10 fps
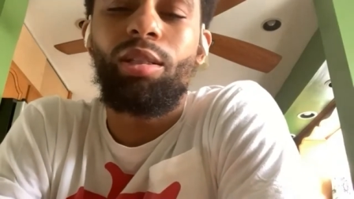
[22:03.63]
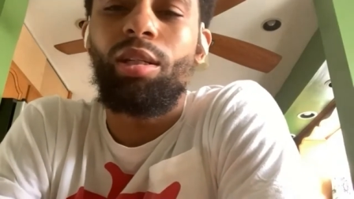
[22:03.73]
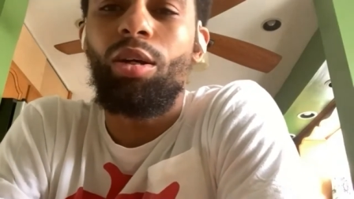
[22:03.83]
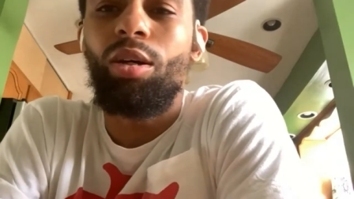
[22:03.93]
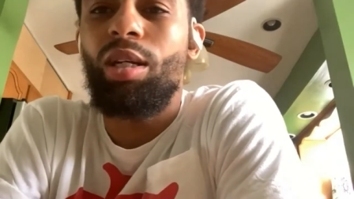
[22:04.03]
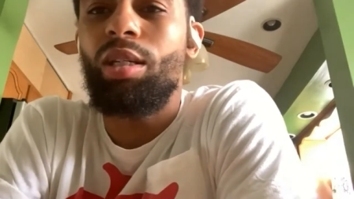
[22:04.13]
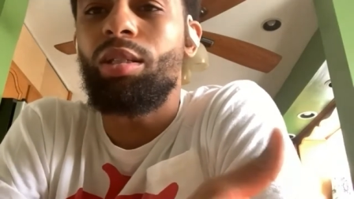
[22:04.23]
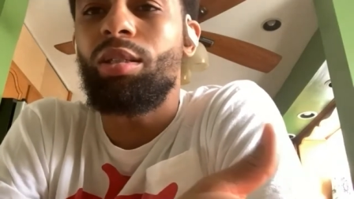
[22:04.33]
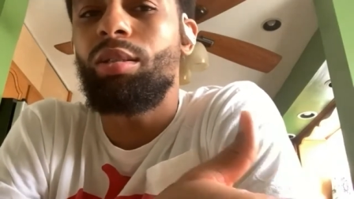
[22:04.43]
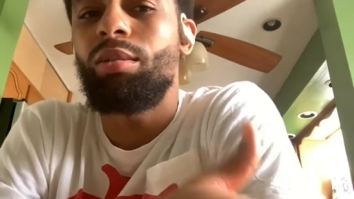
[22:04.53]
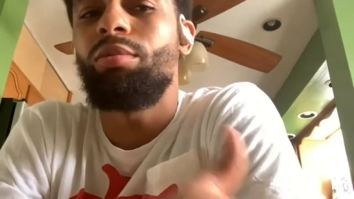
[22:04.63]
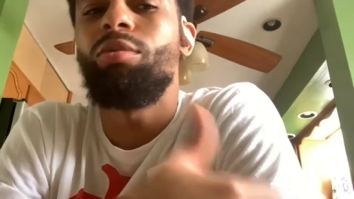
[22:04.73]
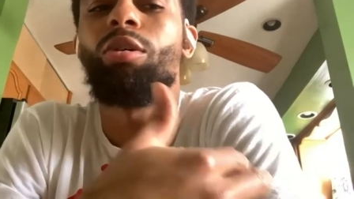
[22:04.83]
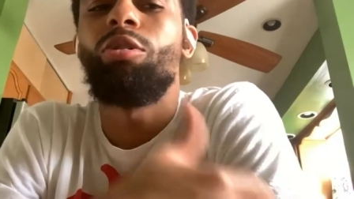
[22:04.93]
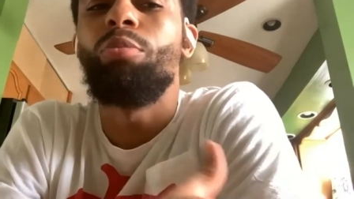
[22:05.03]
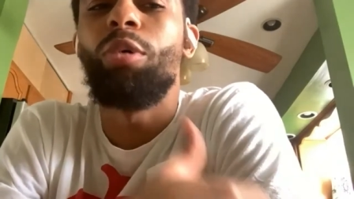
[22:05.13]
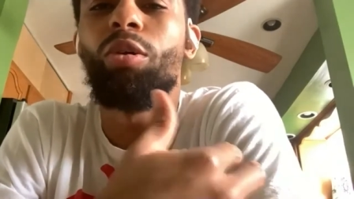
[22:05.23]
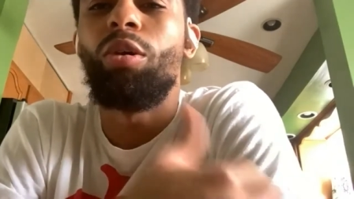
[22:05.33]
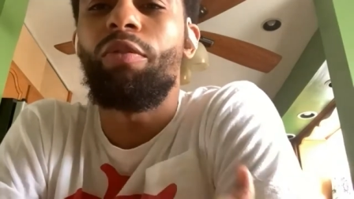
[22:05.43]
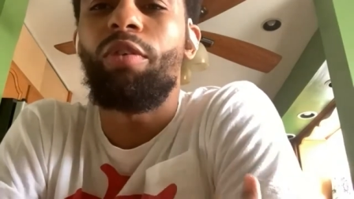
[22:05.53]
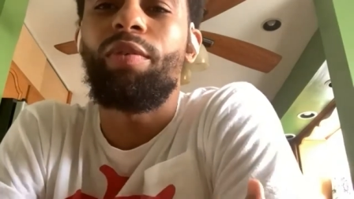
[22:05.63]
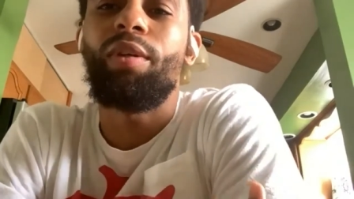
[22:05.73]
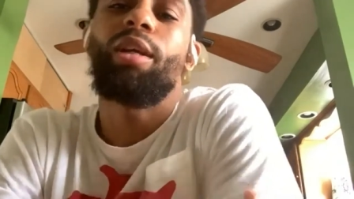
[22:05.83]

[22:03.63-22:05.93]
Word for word: a loss. I just, you know, you build off of it.